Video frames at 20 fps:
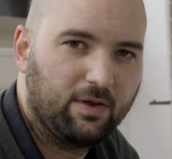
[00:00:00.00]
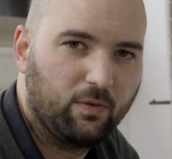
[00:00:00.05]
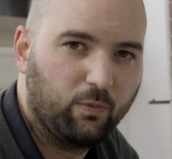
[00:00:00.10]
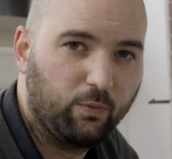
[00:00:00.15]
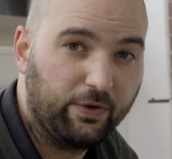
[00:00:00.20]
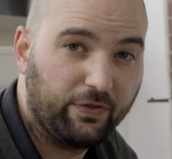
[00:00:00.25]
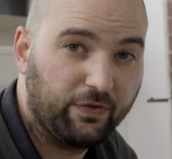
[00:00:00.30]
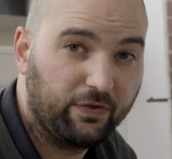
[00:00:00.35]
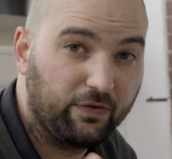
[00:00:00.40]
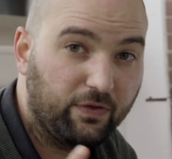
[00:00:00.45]

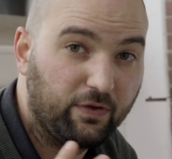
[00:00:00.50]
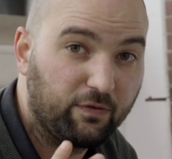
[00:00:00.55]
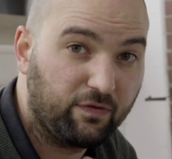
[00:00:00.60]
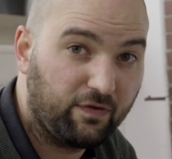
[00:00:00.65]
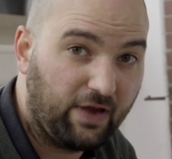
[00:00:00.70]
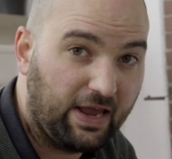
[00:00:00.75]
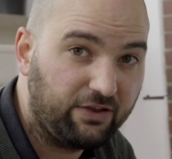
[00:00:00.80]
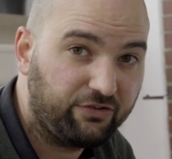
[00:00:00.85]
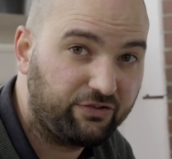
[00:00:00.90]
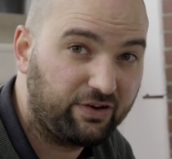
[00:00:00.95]
With the
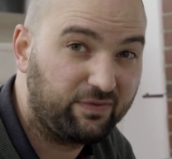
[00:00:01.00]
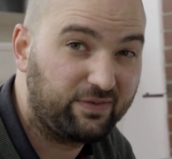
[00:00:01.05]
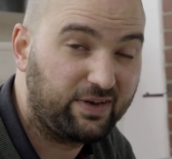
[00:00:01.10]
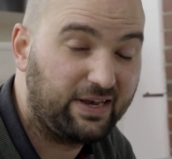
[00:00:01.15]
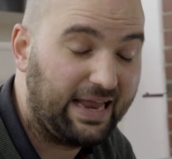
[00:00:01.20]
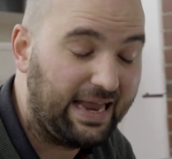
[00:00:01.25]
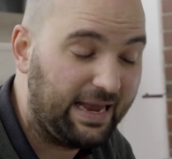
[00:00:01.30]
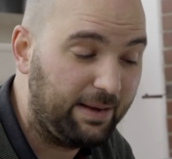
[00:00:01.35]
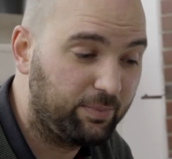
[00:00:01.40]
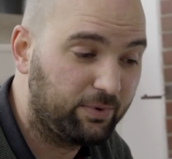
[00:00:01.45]
phase shift
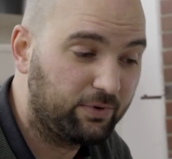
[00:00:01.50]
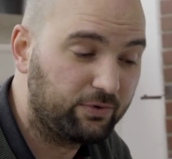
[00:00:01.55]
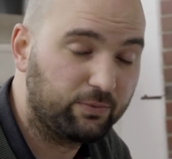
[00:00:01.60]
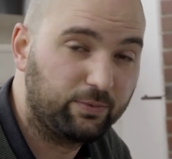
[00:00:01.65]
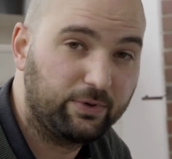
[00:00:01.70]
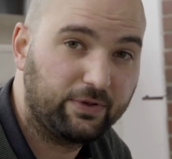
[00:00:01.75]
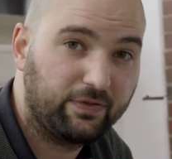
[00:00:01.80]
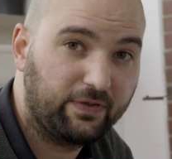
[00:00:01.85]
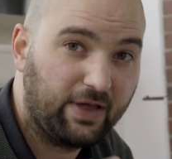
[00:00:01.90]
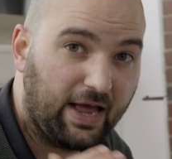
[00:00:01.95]
enabled,
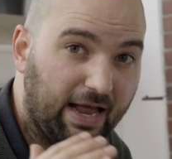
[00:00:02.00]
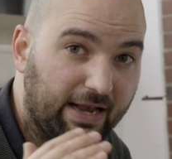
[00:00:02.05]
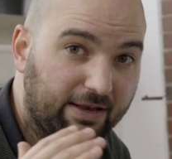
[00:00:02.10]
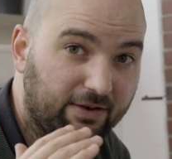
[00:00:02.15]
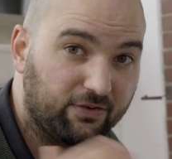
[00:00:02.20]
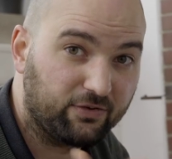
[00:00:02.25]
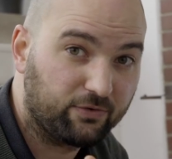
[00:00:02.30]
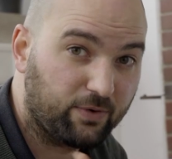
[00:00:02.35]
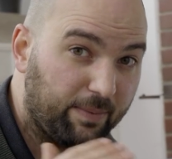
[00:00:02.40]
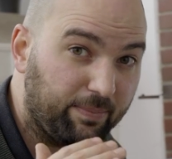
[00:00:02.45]
with that
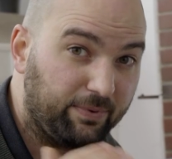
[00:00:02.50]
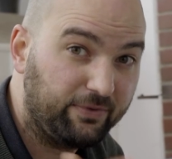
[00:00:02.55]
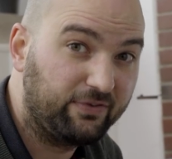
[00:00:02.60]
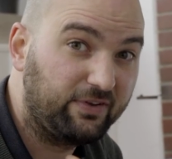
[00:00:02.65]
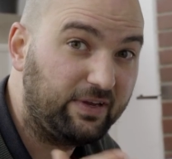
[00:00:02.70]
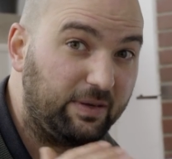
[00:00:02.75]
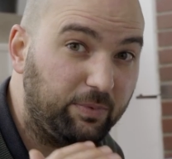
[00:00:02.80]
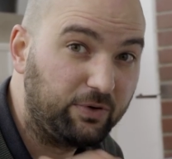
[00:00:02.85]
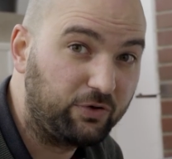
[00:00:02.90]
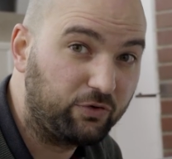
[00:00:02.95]

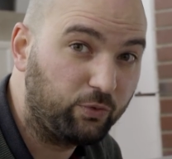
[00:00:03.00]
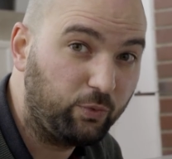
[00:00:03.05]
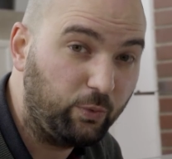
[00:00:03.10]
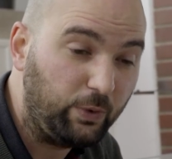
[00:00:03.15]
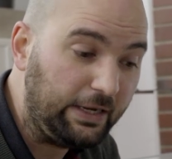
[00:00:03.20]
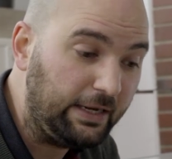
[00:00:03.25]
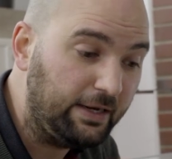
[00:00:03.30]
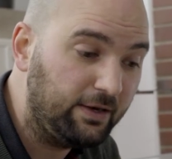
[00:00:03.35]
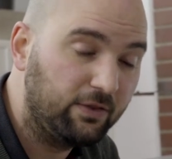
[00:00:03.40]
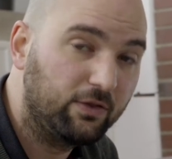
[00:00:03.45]
discrepancy
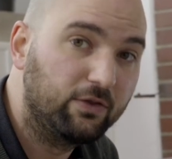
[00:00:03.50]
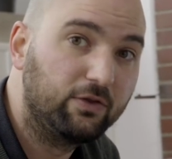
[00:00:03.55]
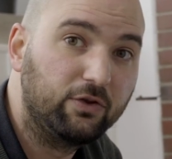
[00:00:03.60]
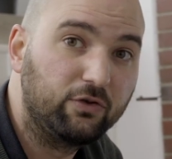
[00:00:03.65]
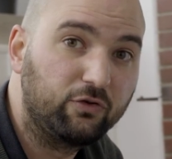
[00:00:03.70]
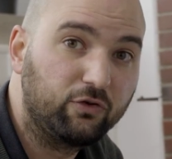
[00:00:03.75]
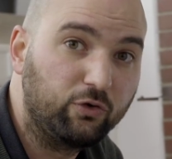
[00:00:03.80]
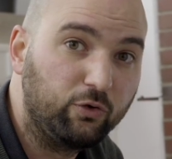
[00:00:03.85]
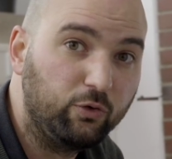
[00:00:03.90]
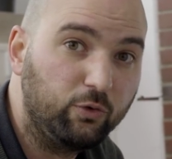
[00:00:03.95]
between the
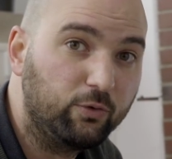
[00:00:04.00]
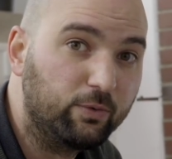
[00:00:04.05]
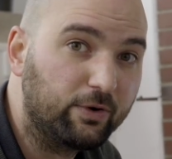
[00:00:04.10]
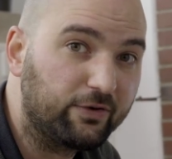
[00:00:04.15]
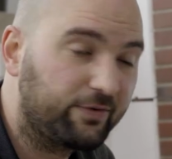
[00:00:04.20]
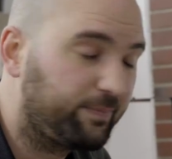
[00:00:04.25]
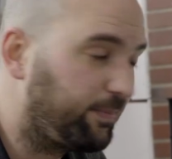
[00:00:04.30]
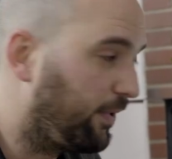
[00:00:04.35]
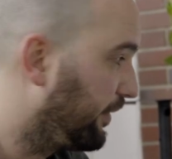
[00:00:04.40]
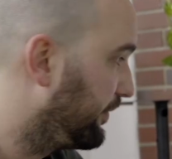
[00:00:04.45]
two
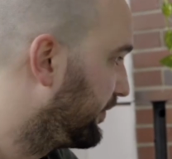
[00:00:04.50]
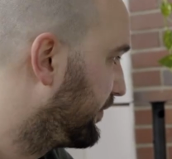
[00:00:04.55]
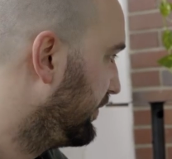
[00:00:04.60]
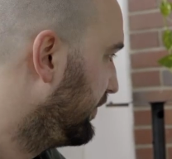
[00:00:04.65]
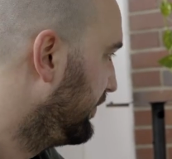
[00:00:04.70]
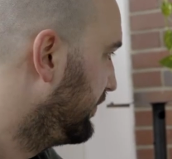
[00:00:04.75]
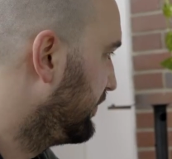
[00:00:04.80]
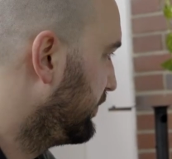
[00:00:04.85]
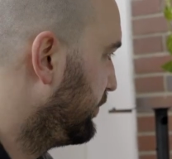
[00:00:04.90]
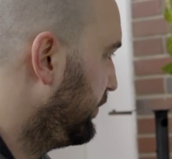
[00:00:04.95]

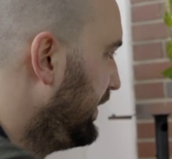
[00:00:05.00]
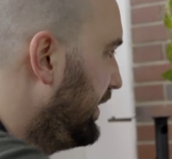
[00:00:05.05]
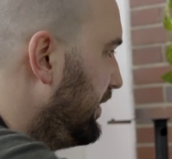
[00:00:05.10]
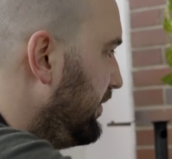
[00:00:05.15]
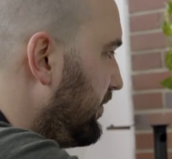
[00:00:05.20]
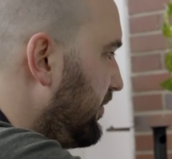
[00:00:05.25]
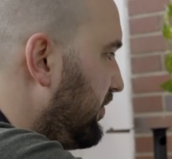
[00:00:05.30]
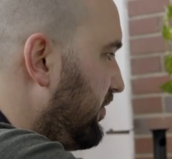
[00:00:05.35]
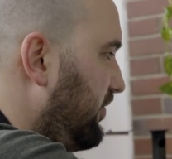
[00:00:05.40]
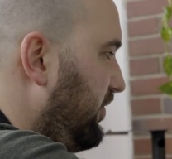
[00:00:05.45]
responses, we
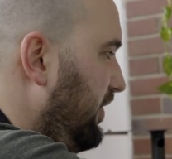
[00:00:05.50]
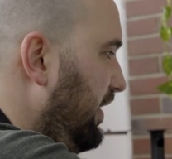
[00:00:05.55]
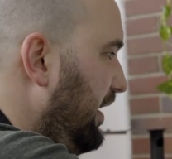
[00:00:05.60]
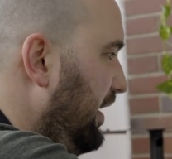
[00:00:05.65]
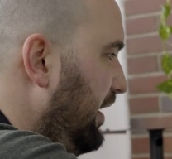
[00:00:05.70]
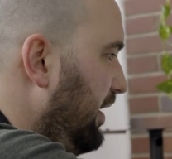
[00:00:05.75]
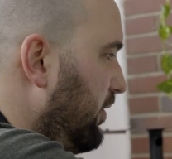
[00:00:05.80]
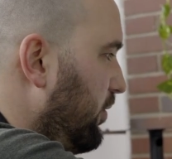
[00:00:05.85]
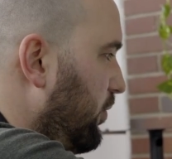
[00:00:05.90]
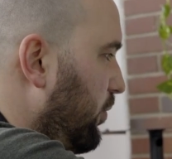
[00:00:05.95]
can
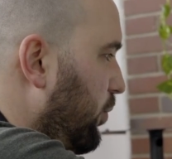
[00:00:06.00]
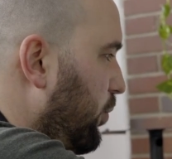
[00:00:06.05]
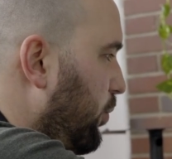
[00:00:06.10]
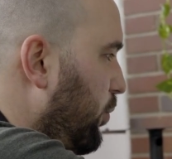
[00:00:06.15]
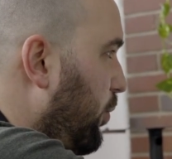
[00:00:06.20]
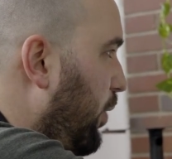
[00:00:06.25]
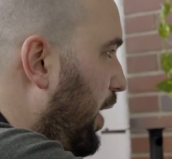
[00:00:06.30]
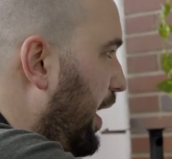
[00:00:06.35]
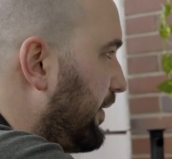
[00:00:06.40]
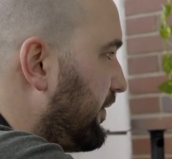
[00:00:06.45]
see
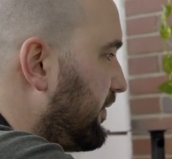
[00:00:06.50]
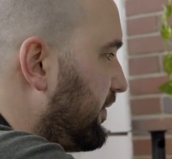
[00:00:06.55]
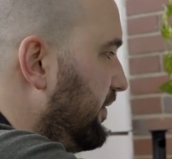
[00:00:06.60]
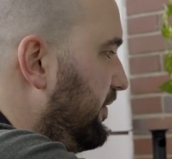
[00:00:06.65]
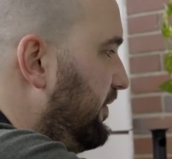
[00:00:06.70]
what